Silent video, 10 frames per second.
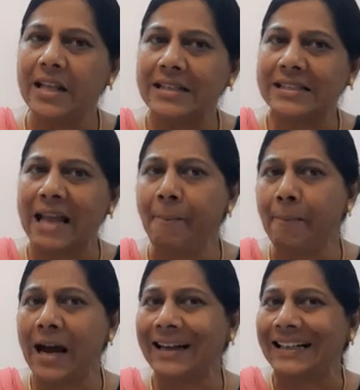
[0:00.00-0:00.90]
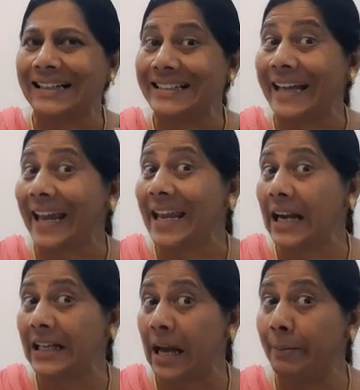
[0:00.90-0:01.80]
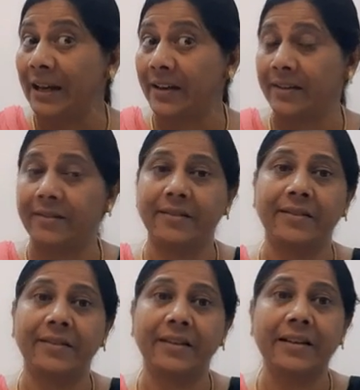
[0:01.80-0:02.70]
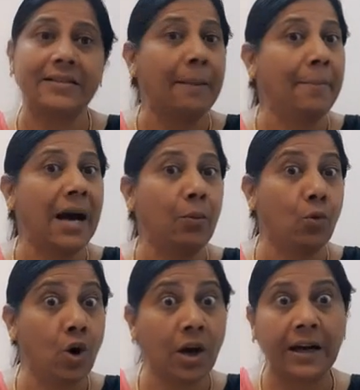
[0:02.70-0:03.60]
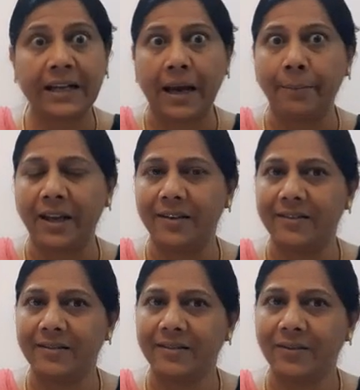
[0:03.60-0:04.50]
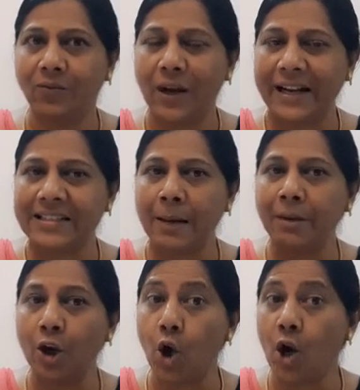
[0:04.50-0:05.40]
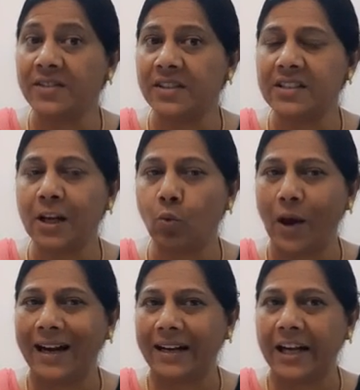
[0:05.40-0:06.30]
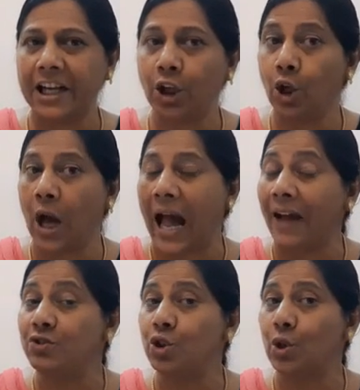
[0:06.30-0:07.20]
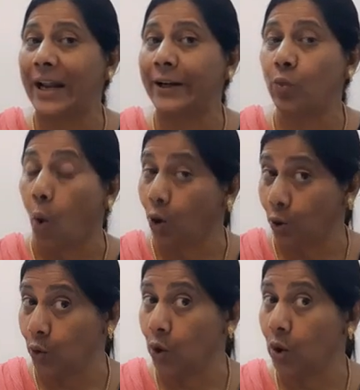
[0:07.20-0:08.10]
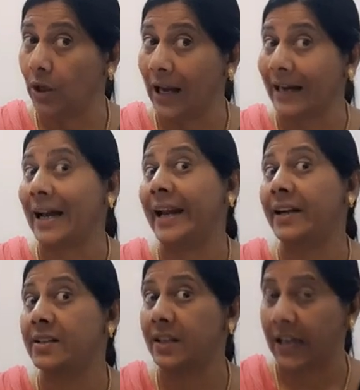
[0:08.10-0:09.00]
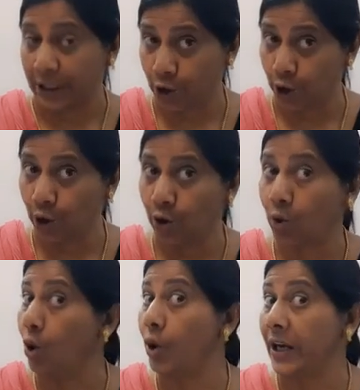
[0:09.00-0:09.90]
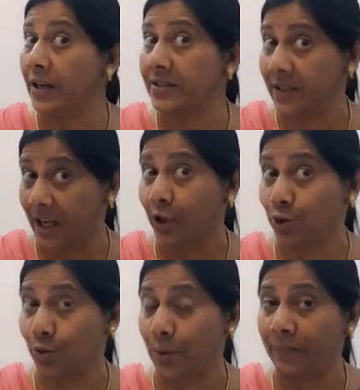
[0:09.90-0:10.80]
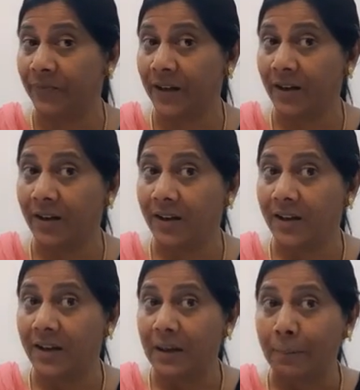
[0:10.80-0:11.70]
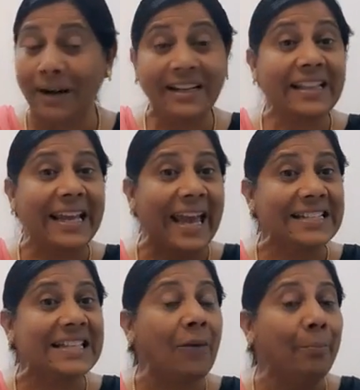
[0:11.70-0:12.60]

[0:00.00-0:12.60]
some are diatomic, some are monoatomic. For example, oxygen, while writing, you have to write O2, and hydrogen H2, chlorine Cl2. But in the case of